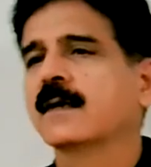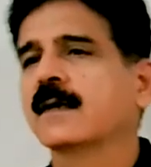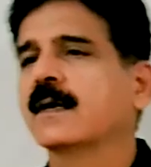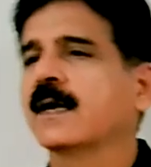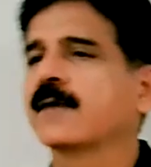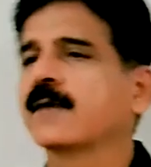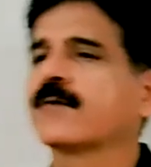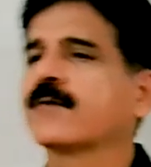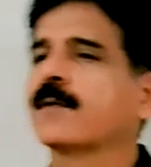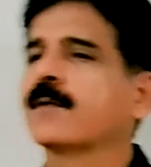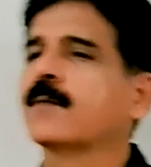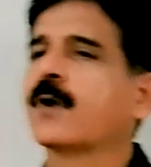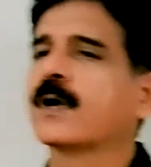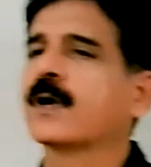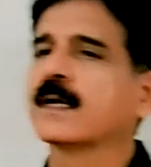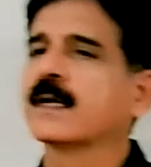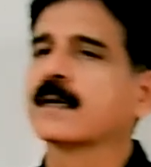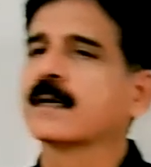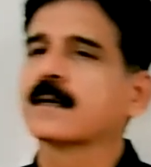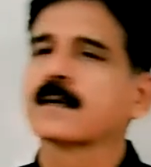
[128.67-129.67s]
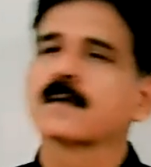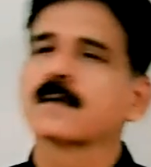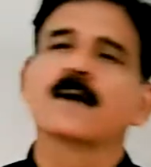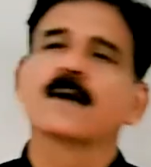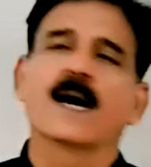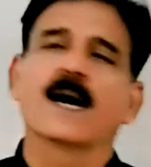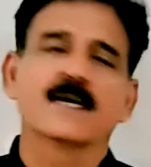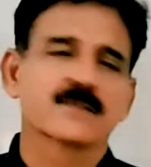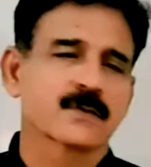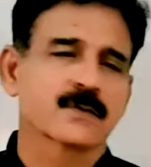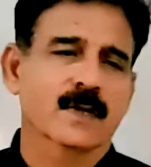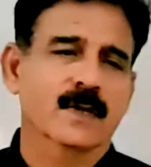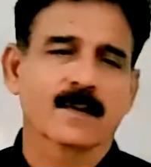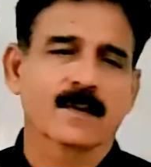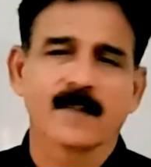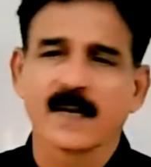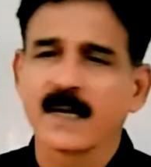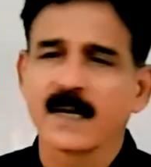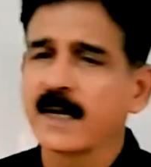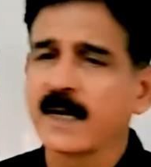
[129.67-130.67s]
and from Euler,
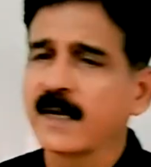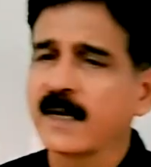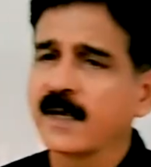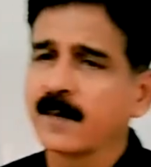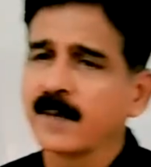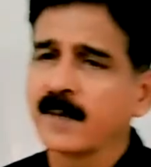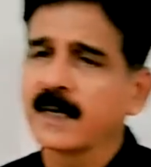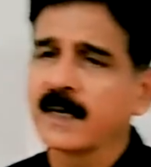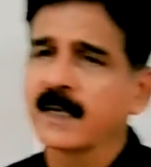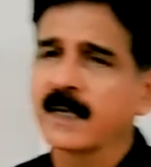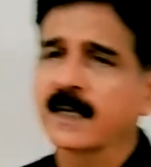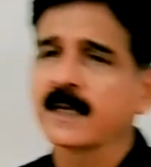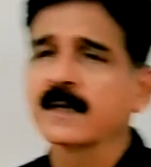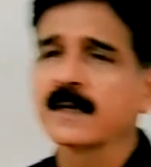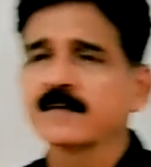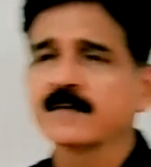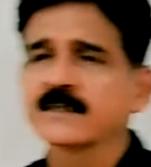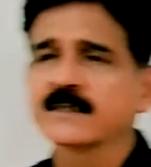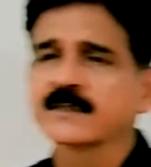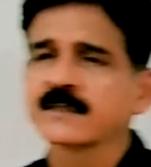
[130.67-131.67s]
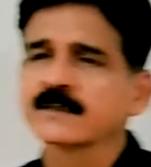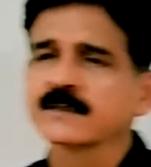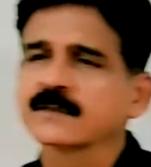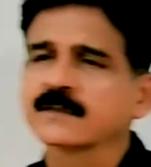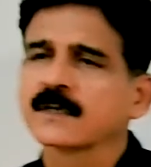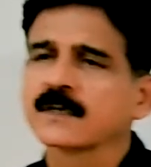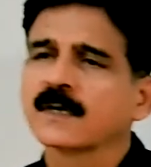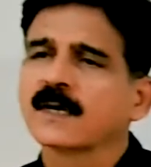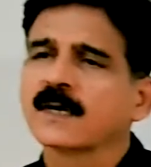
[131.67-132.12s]
isothermal and adiabatic equations,